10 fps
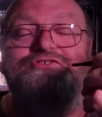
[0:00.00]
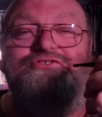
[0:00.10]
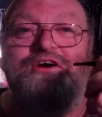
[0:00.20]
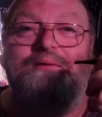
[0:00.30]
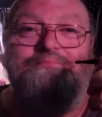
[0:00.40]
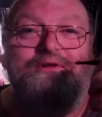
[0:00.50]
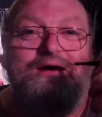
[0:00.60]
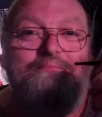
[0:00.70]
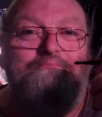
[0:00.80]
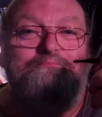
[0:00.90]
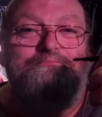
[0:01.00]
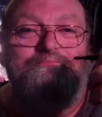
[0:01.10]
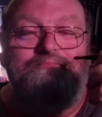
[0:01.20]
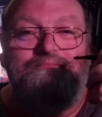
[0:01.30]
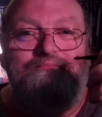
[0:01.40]
Jumped up,
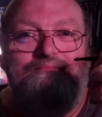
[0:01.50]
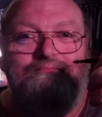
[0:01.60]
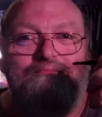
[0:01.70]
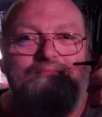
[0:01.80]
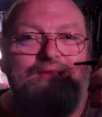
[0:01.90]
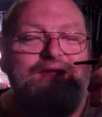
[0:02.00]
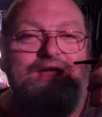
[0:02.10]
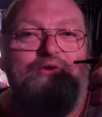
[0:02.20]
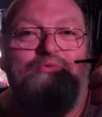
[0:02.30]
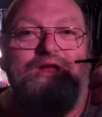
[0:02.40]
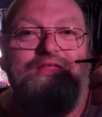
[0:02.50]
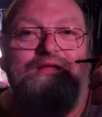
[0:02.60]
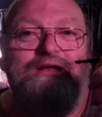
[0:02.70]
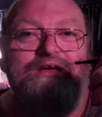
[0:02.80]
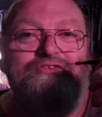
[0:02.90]
hit one of
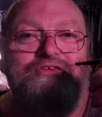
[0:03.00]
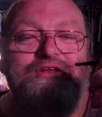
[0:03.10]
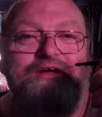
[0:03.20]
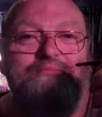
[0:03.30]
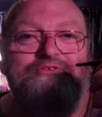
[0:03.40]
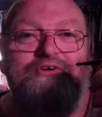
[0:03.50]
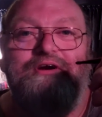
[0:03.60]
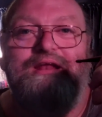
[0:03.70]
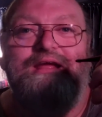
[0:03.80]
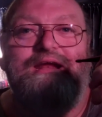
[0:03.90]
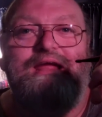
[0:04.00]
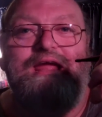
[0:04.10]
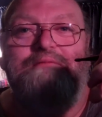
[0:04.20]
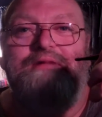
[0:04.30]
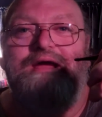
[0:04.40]
the lids of the dumpster, and it
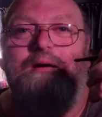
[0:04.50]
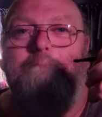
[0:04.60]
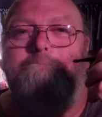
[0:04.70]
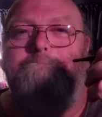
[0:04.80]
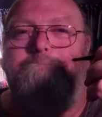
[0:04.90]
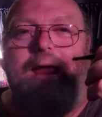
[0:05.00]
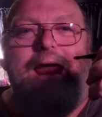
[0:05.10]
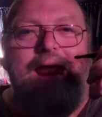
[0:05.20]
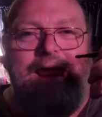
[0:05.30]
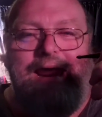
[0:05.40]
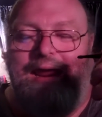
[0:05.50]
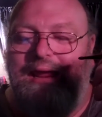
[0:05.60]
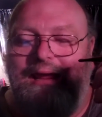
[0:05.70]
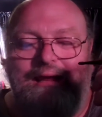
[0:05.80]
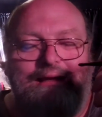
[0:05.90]
came down,
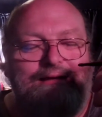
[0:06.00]
bang!